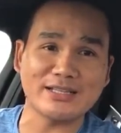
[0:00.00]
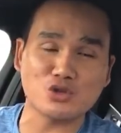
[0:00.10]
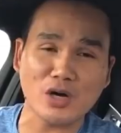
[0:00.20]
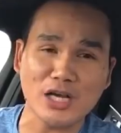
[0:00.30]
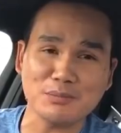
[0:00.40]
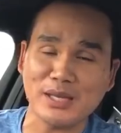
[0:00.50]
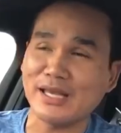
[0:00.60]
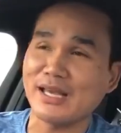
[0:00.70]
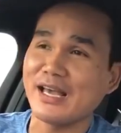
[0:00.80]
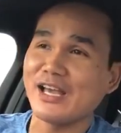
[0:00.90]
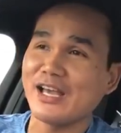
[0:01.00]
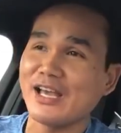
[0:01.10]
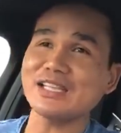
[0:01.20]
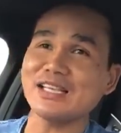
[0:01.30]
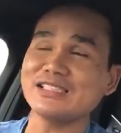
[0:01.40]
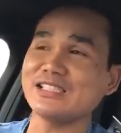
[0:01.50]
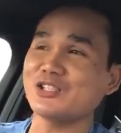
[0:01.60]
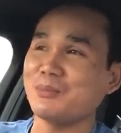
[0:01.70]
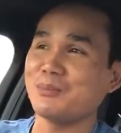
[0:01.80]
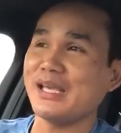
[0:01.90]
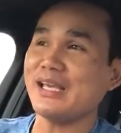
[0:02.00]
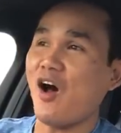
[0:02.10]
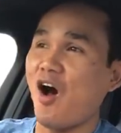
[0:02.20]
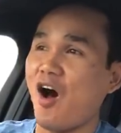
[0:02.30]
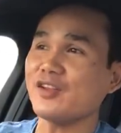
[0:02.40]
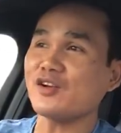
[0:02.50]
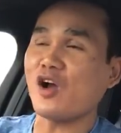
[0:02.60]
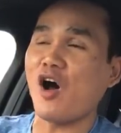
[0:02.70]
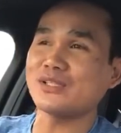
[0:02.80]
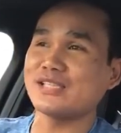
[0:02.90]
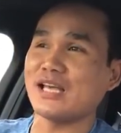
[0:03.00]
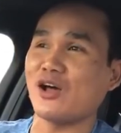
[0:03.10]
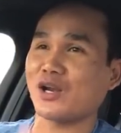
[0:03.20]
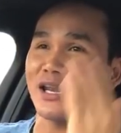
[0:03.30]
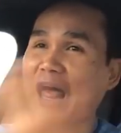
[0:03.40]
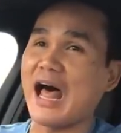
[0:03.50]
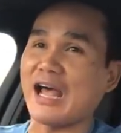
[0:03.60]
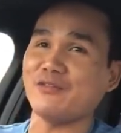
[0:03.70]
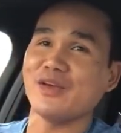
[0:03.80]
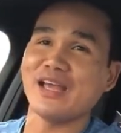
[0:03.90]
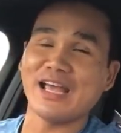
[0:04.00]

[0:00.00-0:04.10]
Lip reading: And trust me, you get to listen to me on the call with seller live,